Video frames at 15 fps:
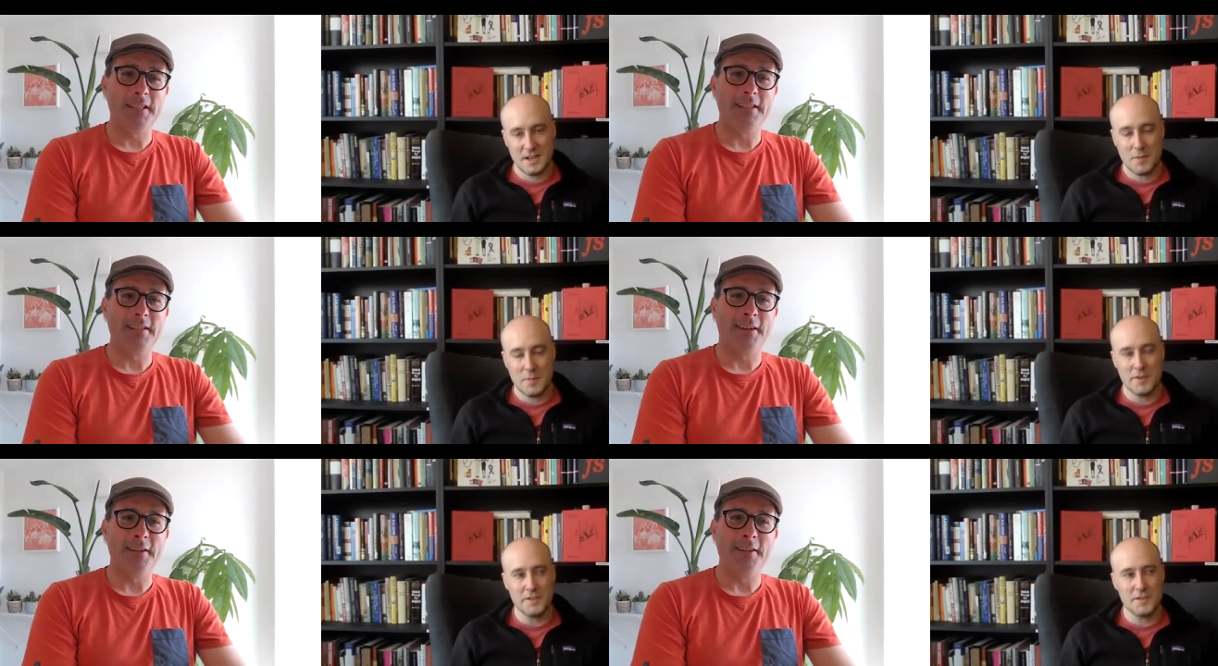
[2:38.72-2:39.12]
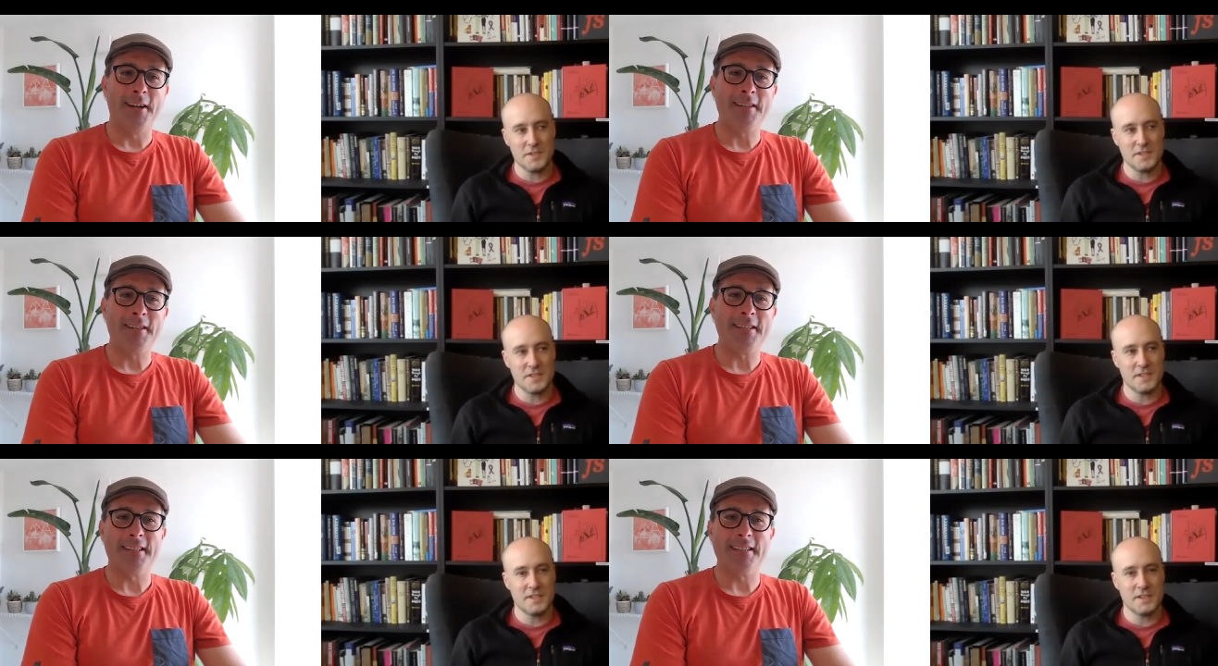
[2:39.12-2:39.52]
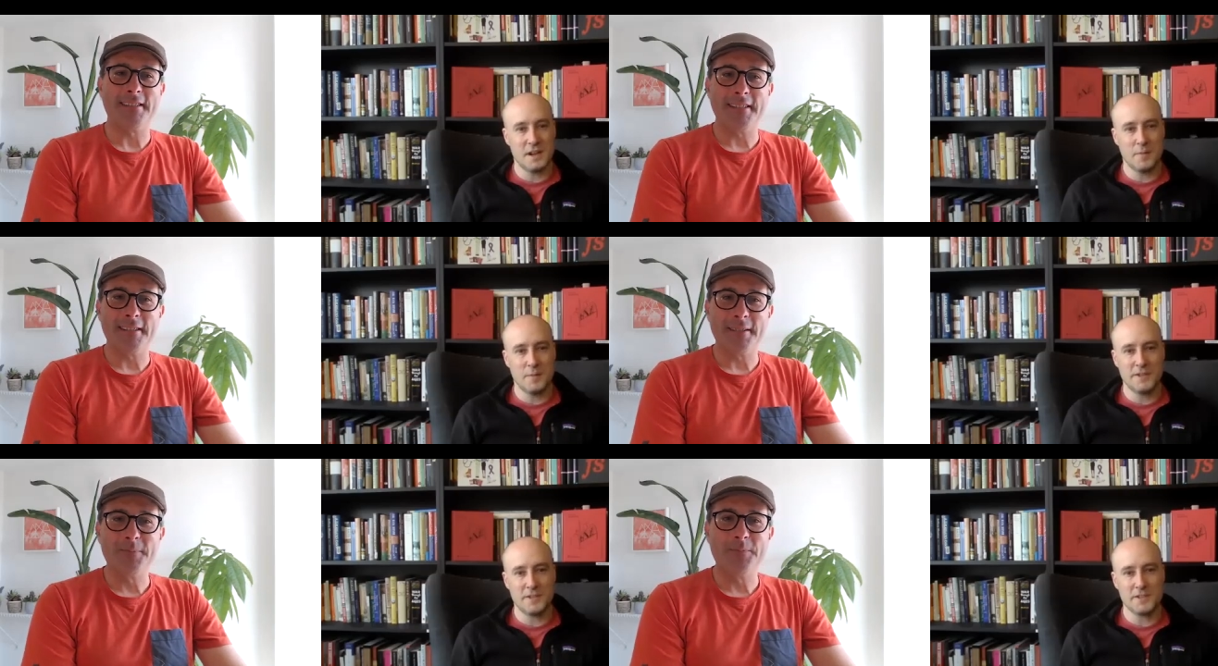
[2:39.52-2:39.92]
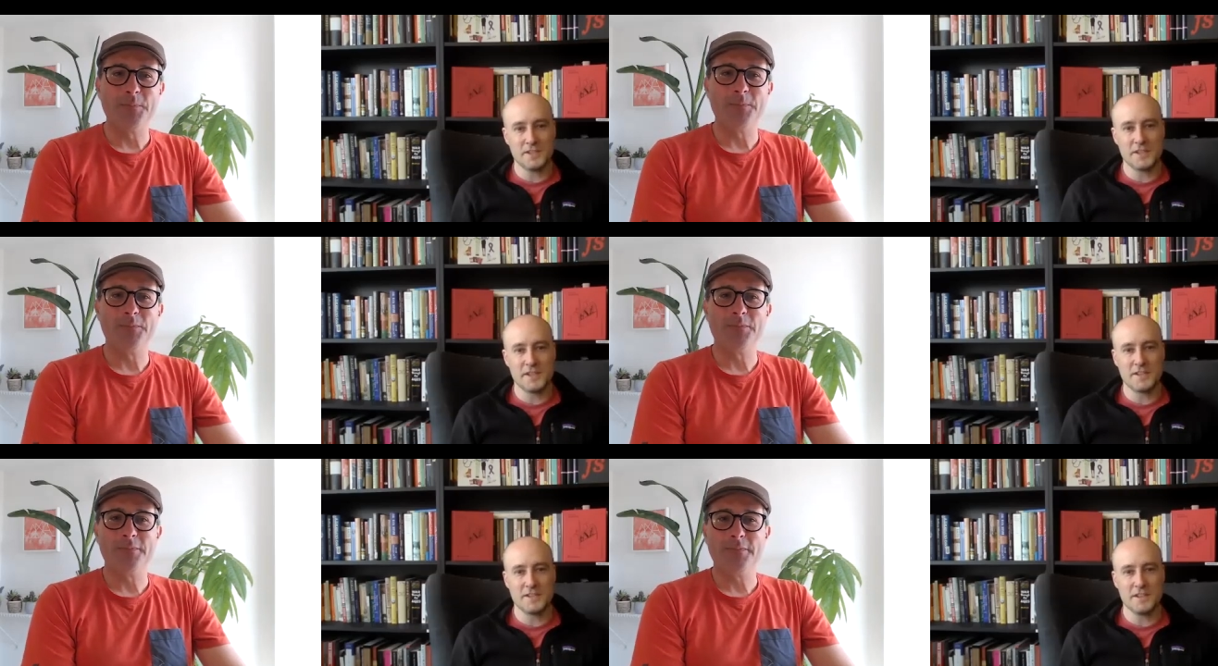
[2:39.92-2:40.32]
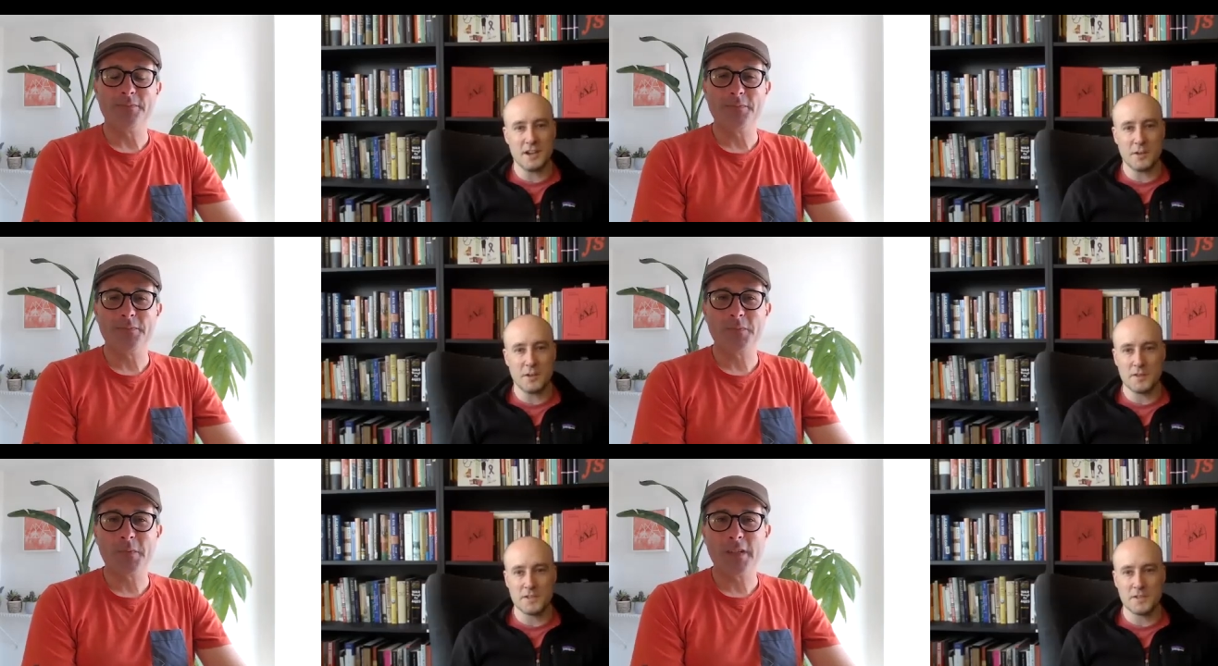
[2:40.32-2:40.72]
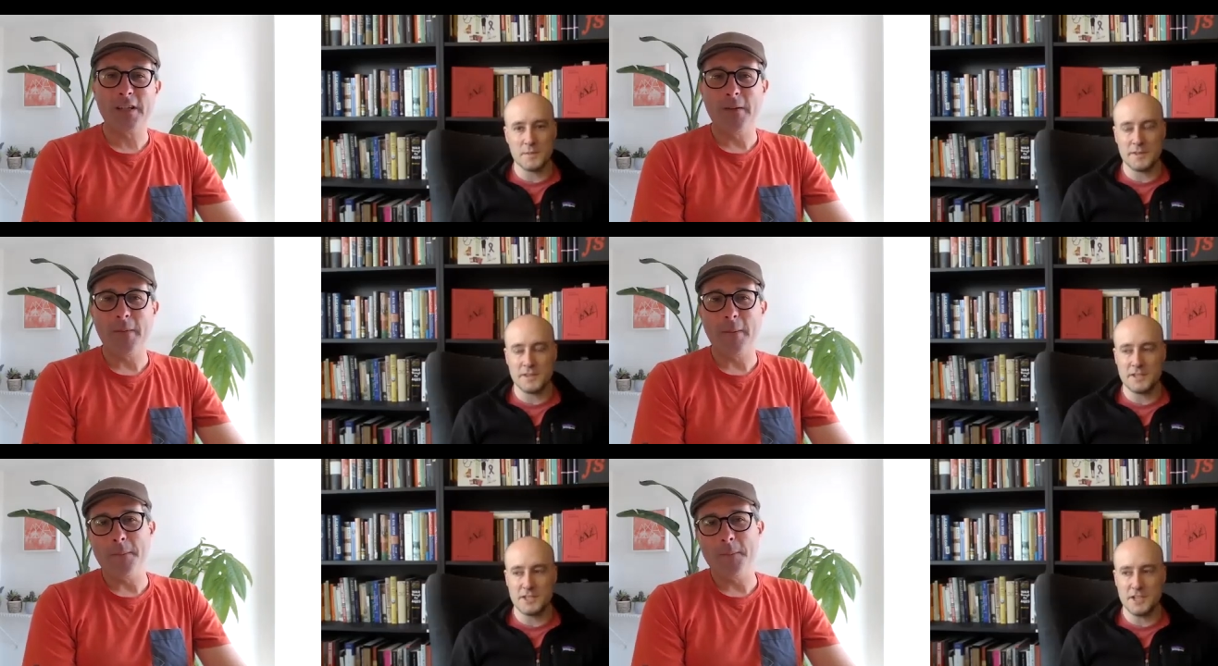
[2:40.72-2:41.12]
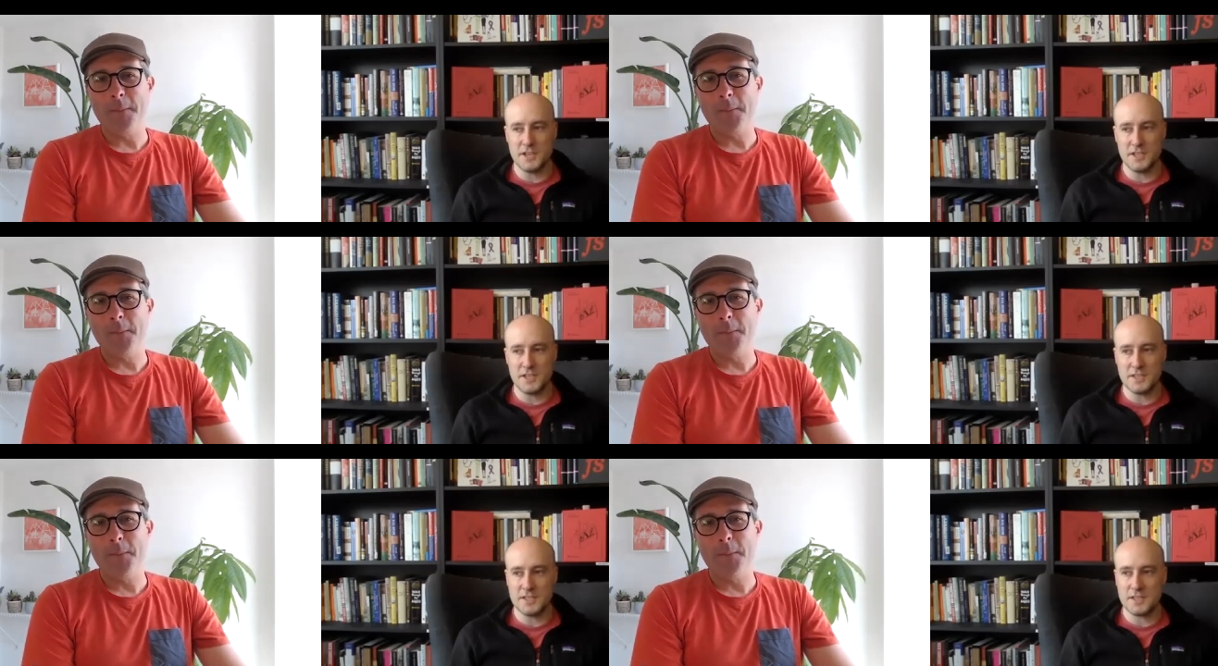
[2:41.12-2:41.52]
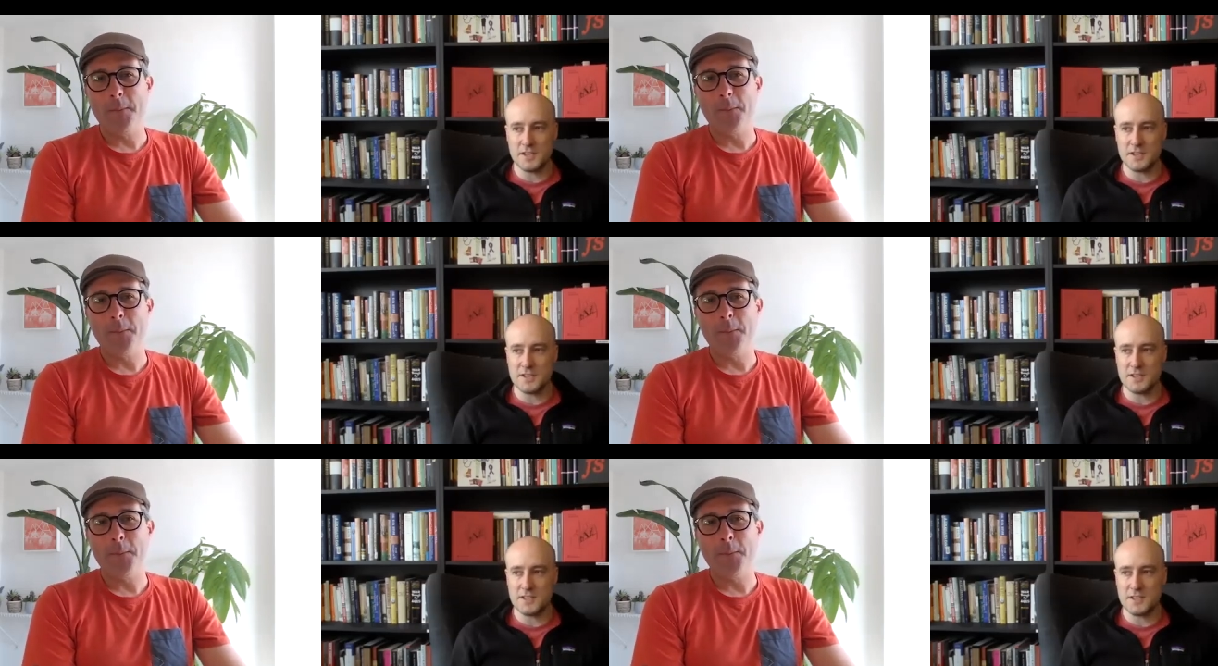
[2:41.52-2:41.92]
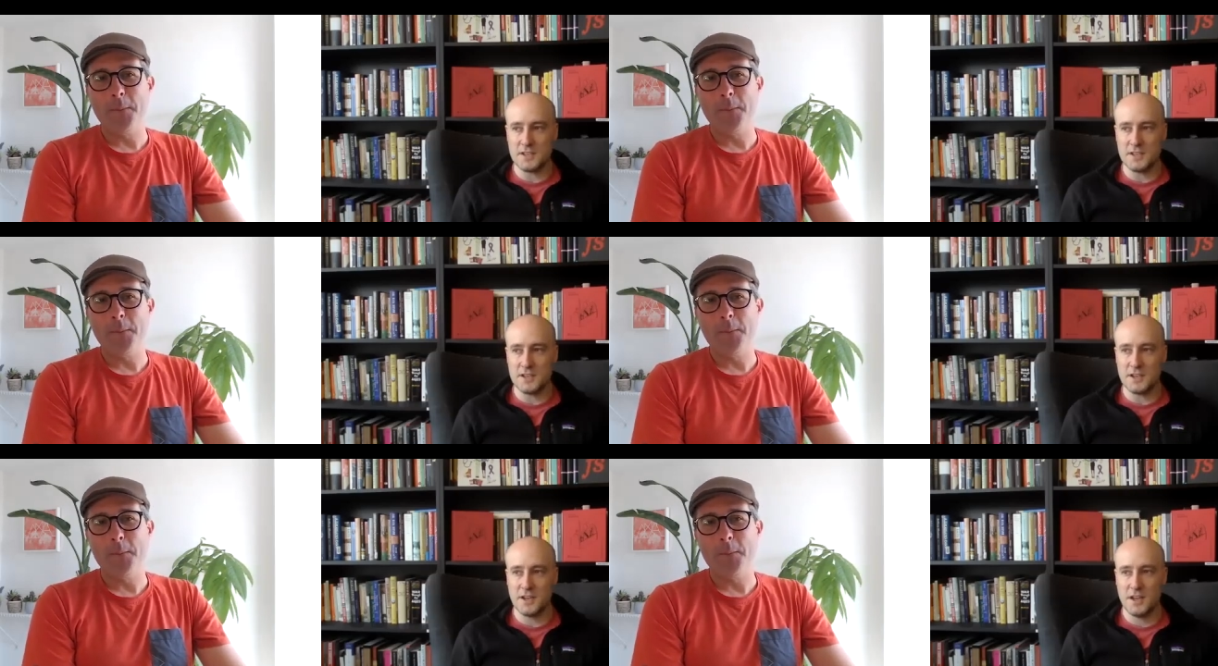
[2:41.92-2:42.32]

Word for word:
Speaker 1: I'm interested, exciting. I'm interested to talk about some of the changes that you're seeing